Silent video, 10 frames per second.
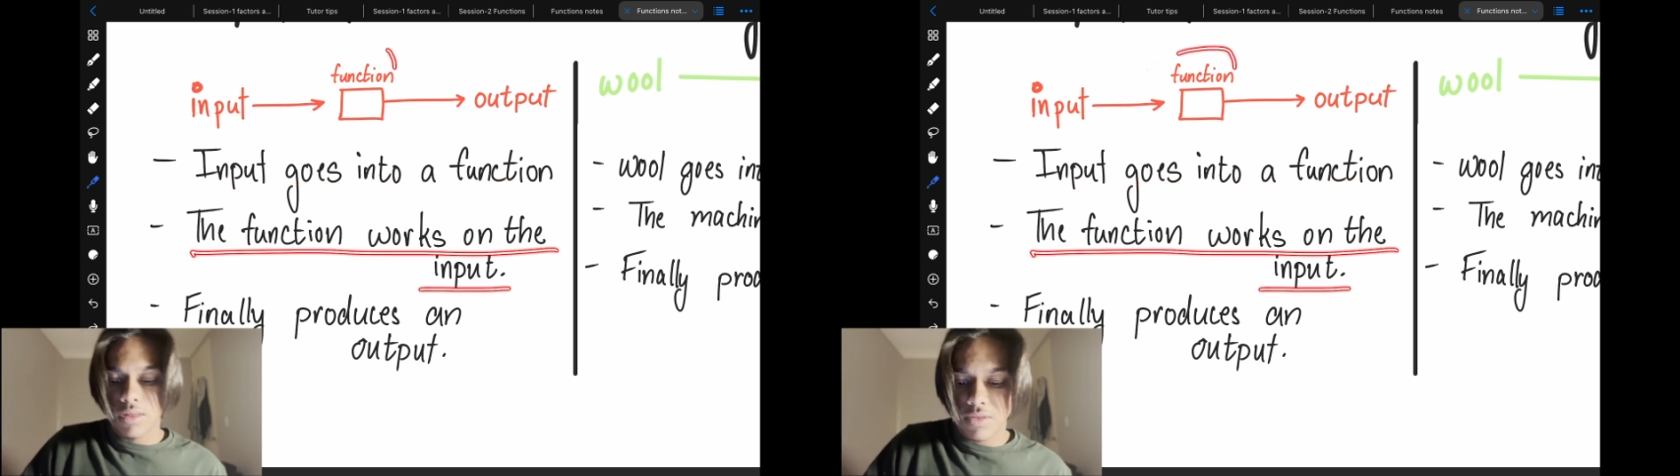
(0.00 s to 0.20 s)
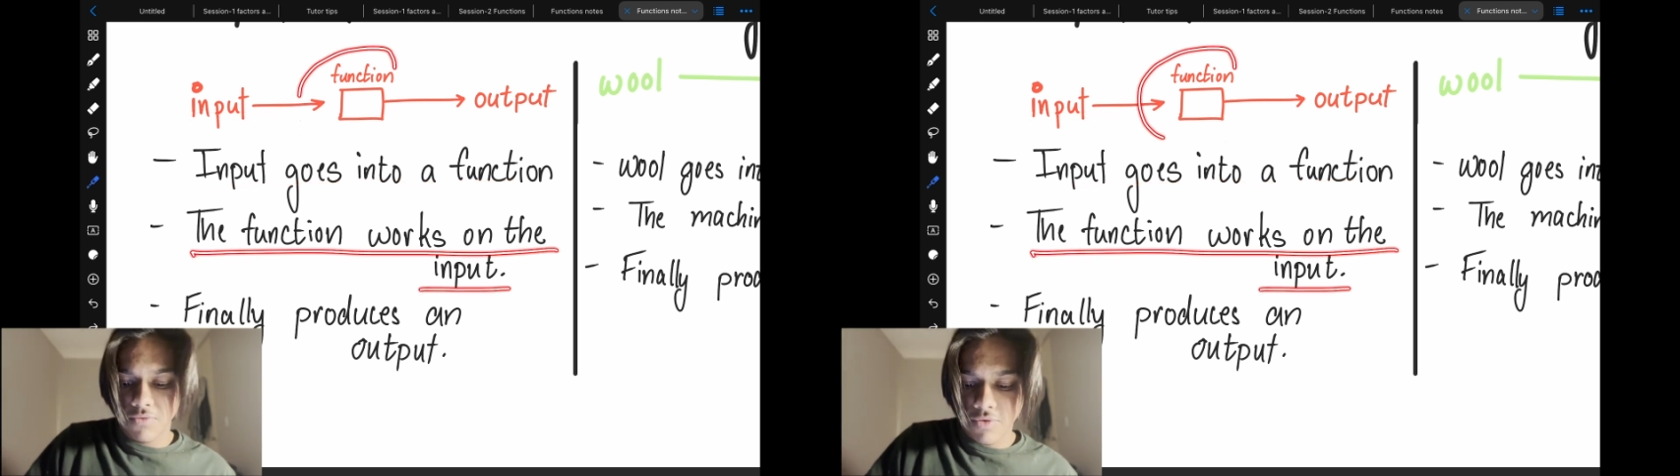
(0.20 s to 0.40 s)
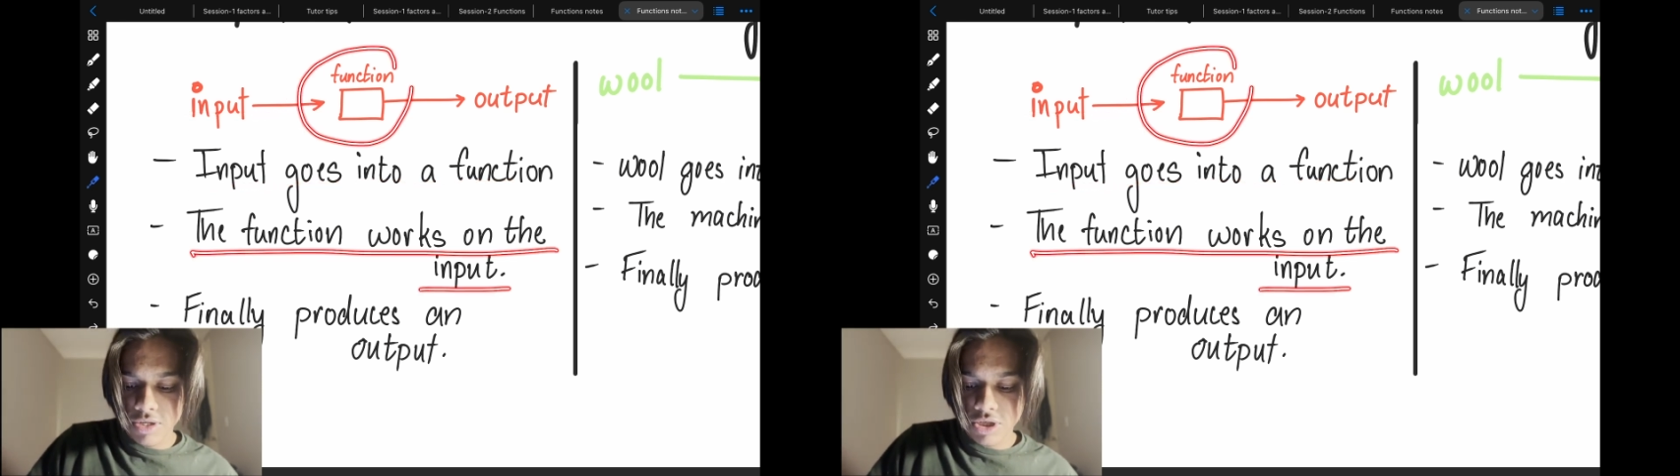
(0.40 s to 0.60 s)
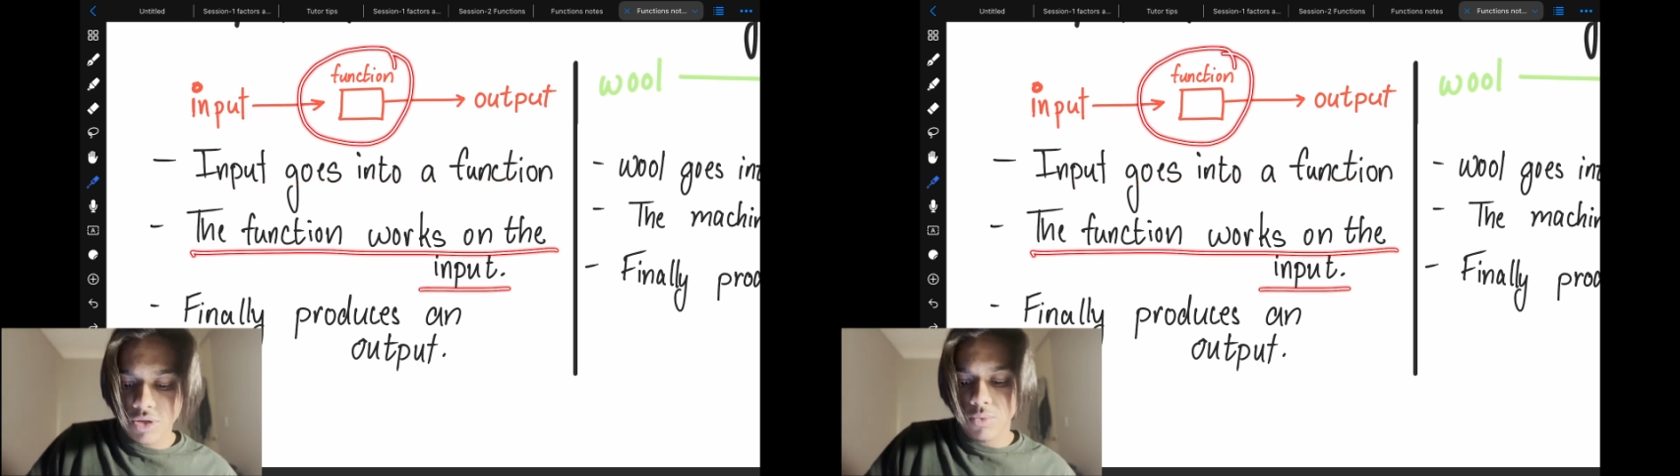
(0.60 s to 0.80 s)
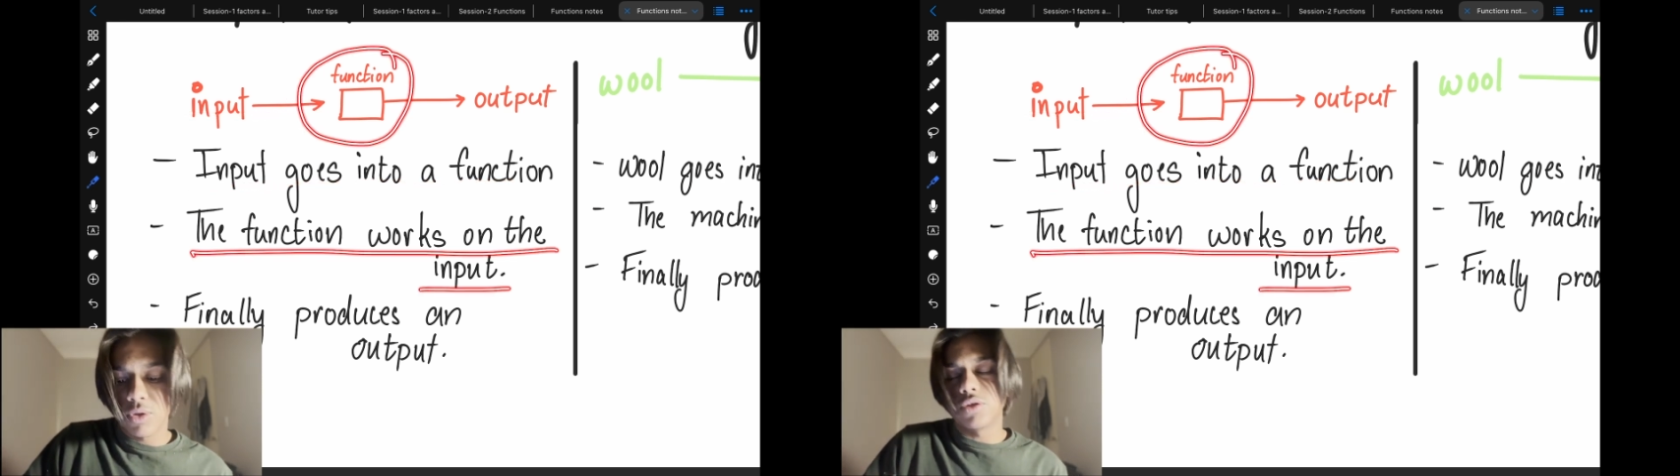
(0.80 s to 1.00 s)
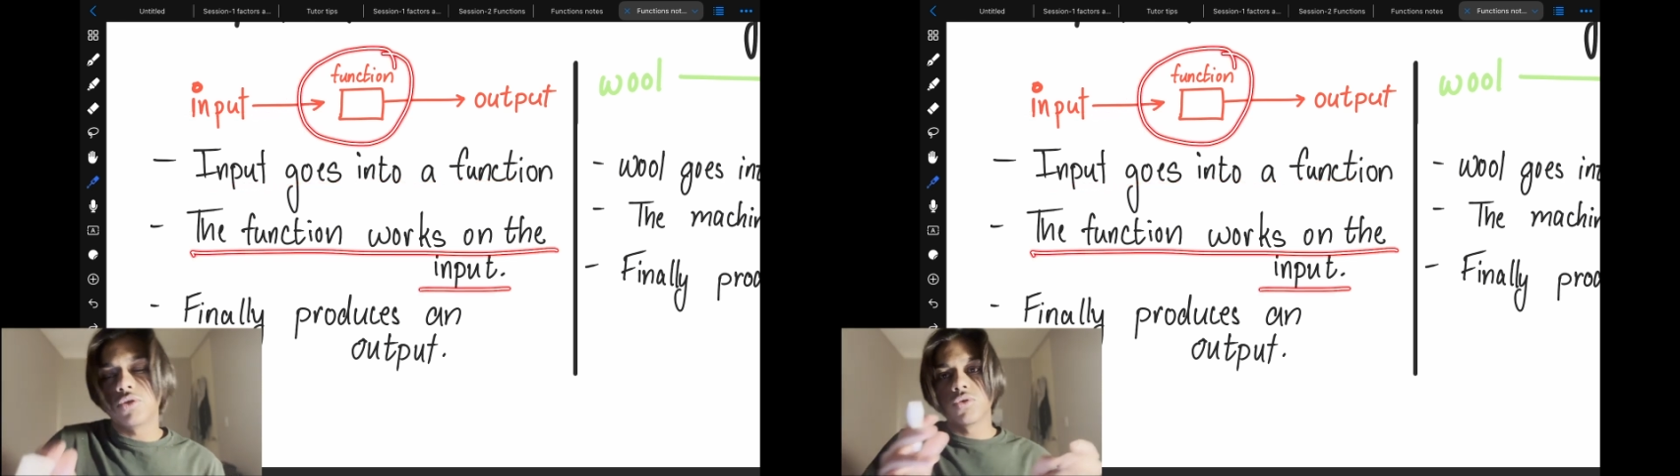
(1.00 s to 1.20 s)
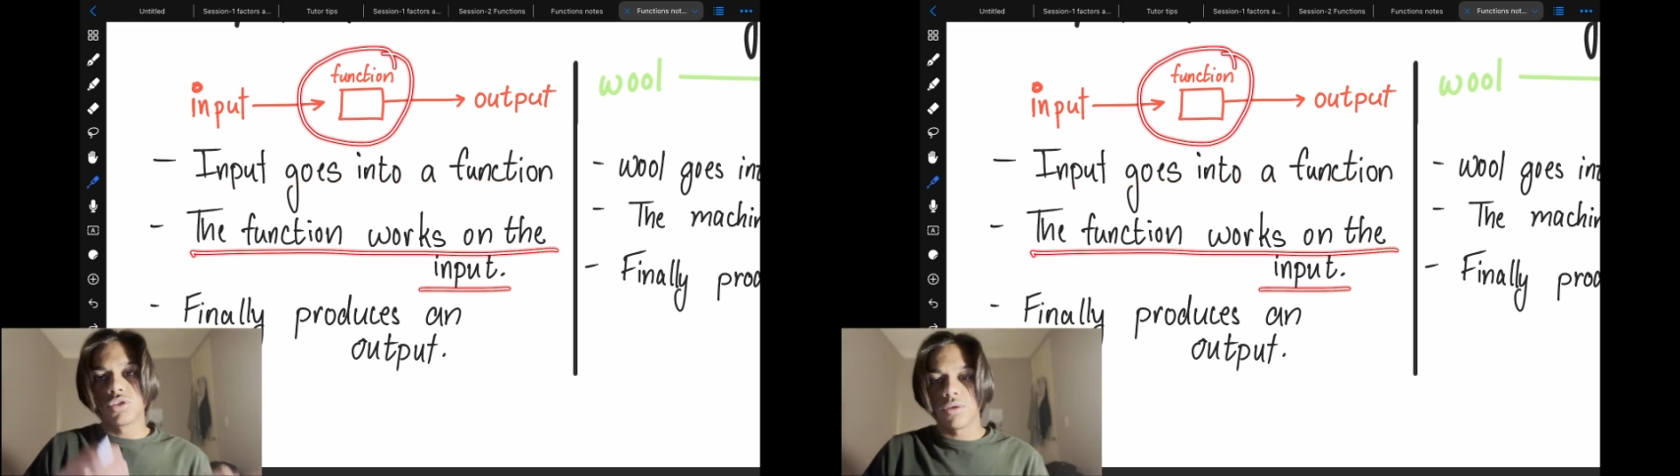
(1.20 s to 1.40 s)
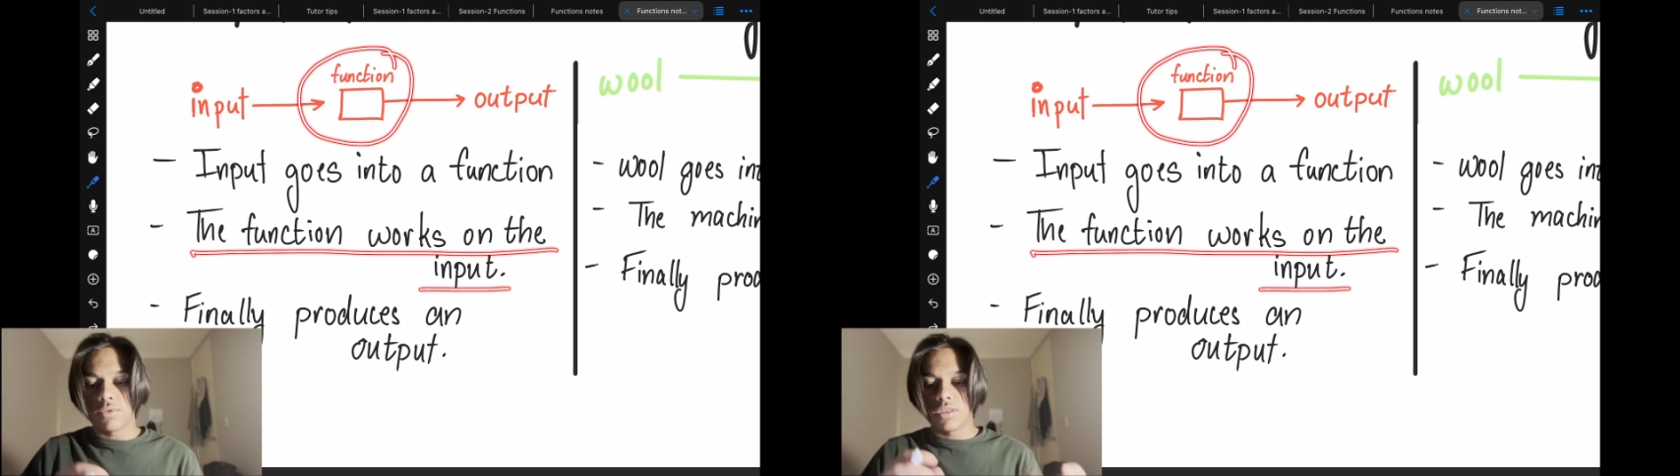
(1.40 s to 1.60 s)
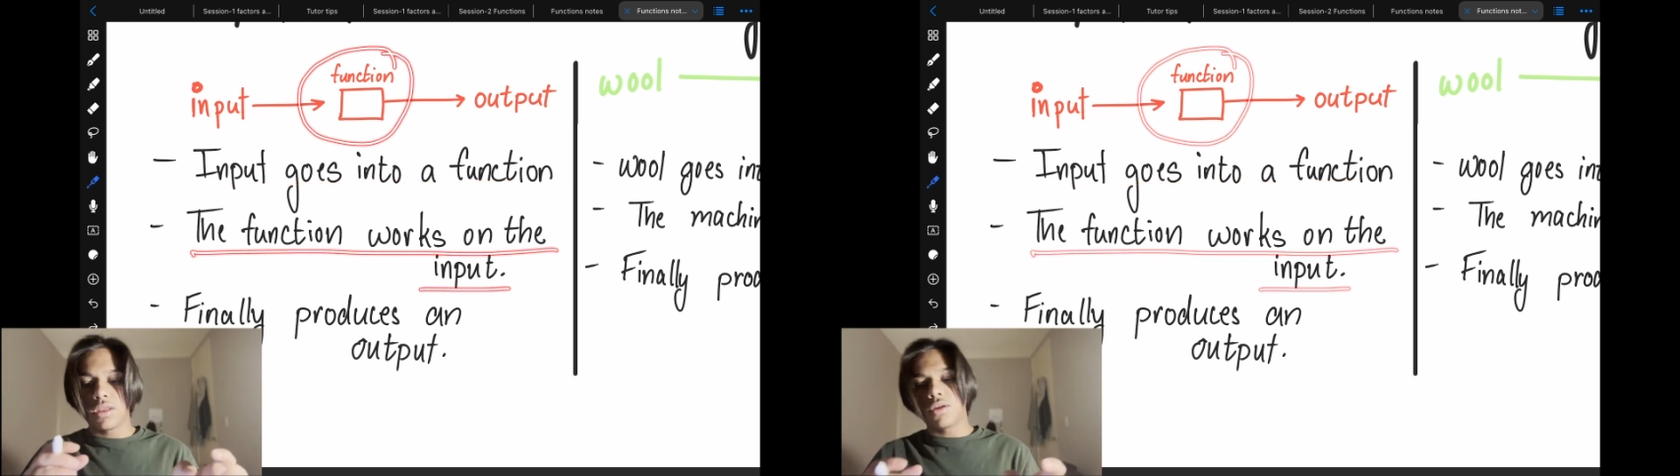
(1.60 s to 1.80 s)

The function will do something